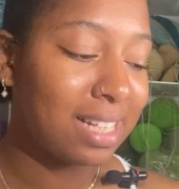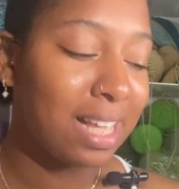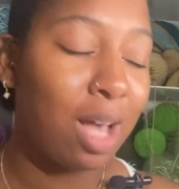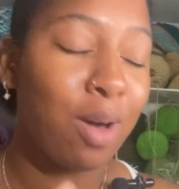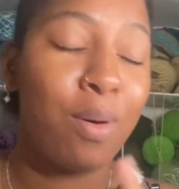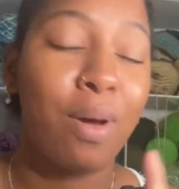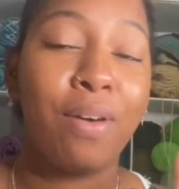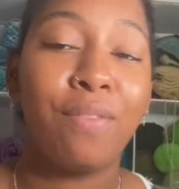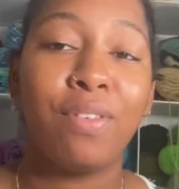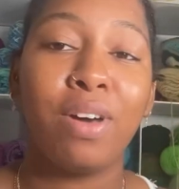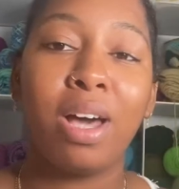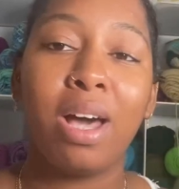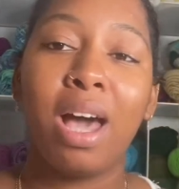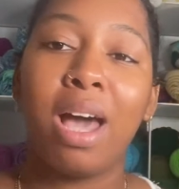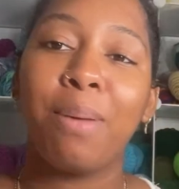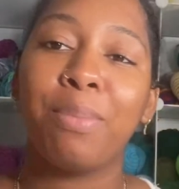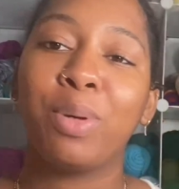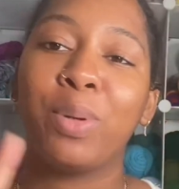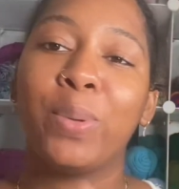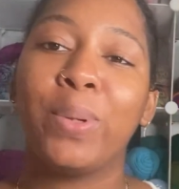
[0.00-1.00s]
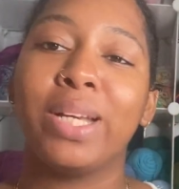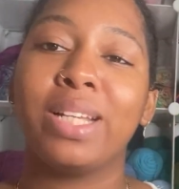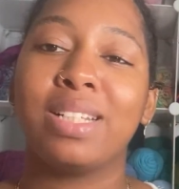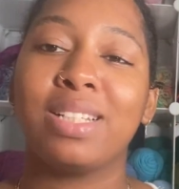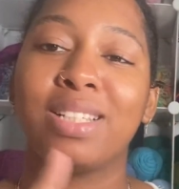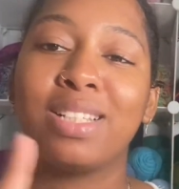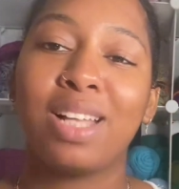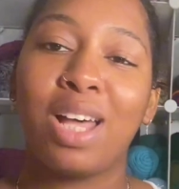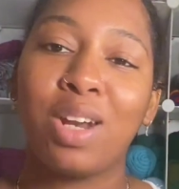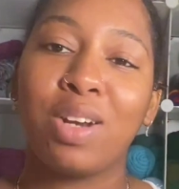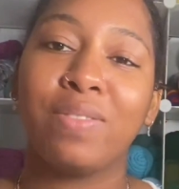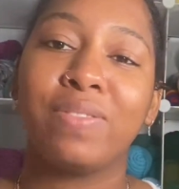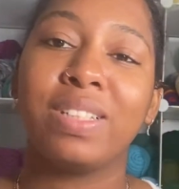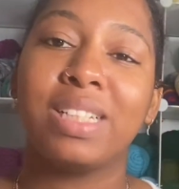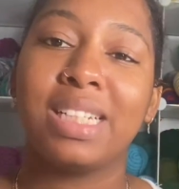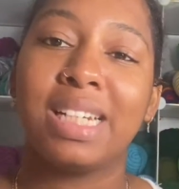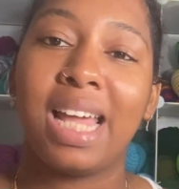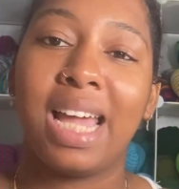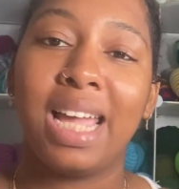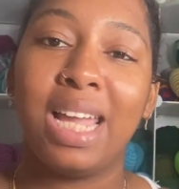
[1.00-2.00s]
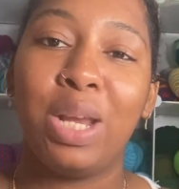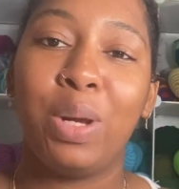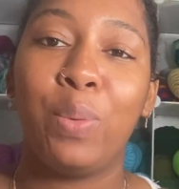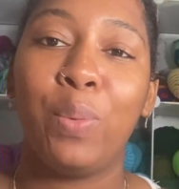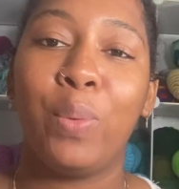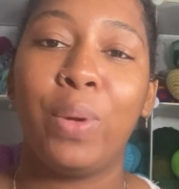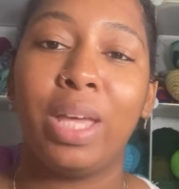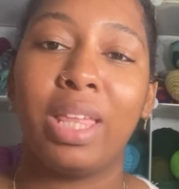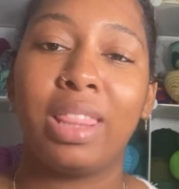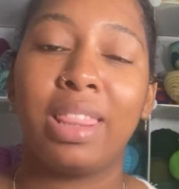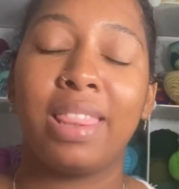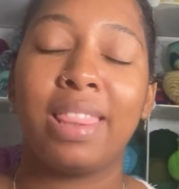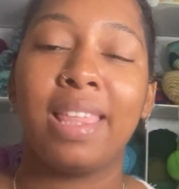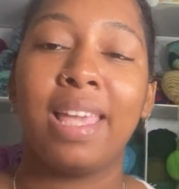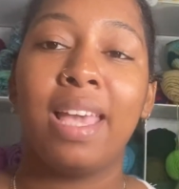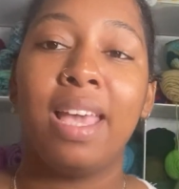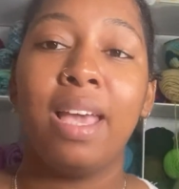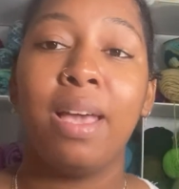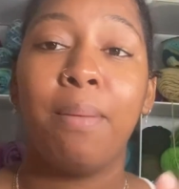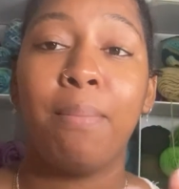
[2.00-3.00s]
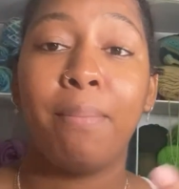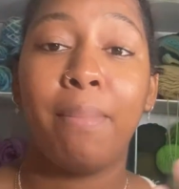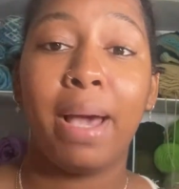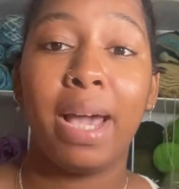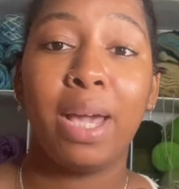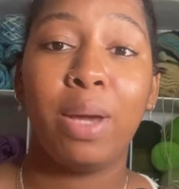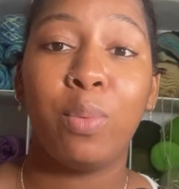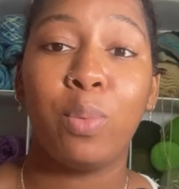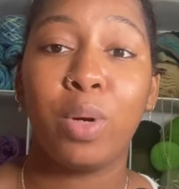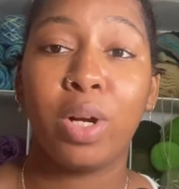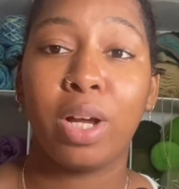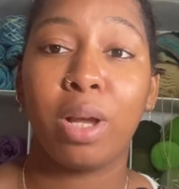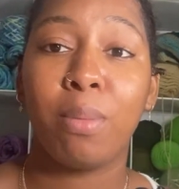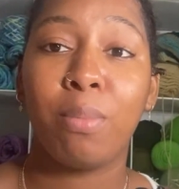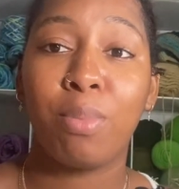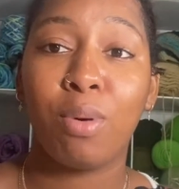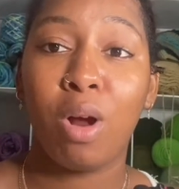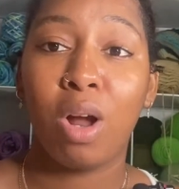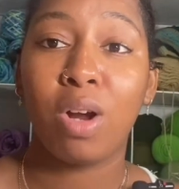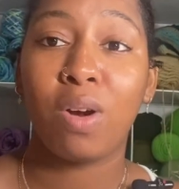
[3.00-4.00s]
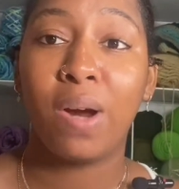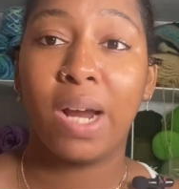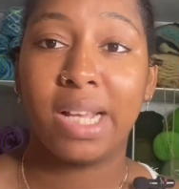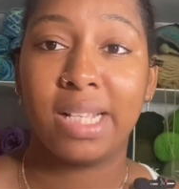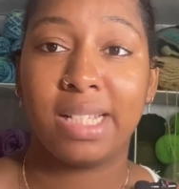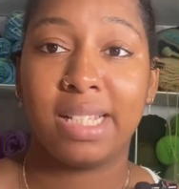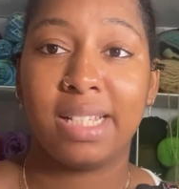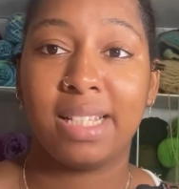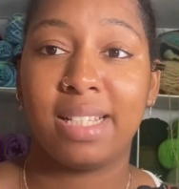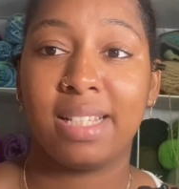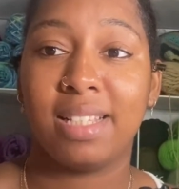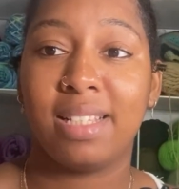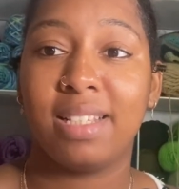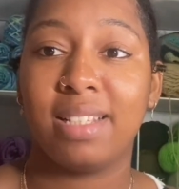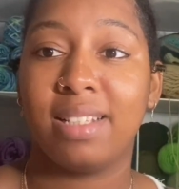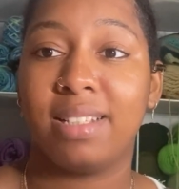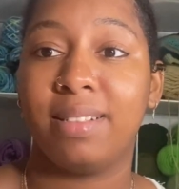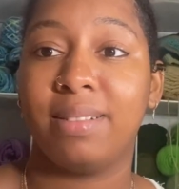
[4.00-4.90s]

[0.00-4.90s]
However, I'm going to start off tonight with my work in progresses.